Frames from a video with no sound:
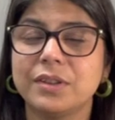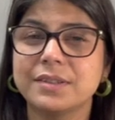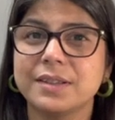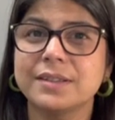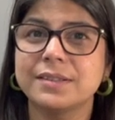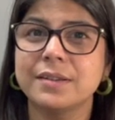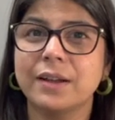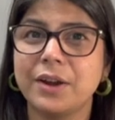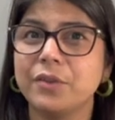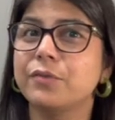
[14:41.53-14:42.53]
this is the
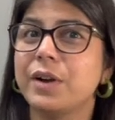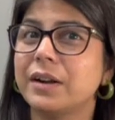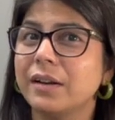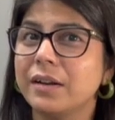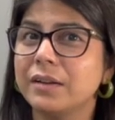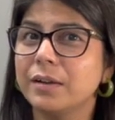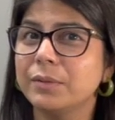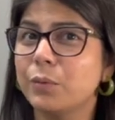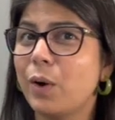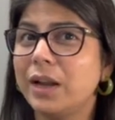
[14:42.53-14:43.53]
kind of rental income
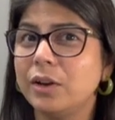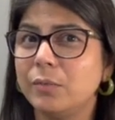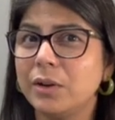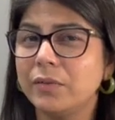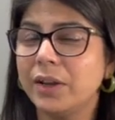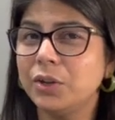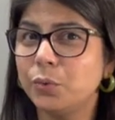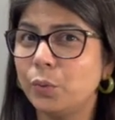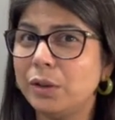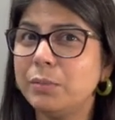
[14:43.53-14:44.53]
that while you'll be away,
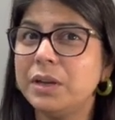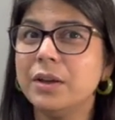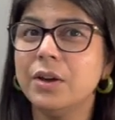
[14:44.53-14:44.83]
you will be,